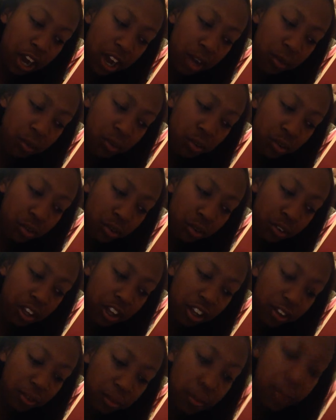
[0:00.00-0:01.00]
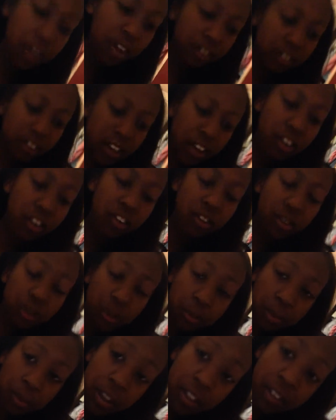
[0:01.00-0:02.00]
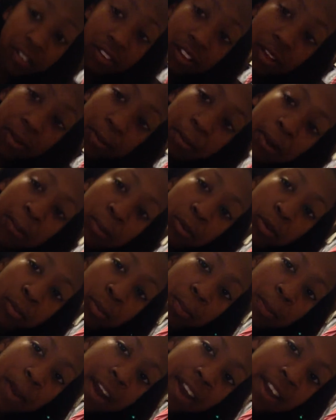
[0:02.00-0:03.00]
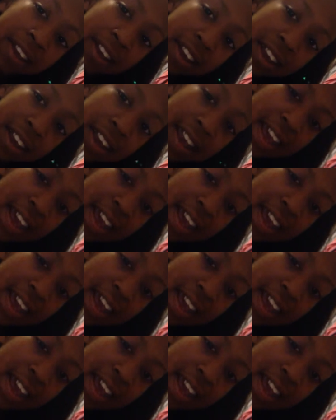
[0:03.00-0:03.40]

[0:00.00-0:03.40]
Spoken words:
I would do is have my locker supplies in my book bag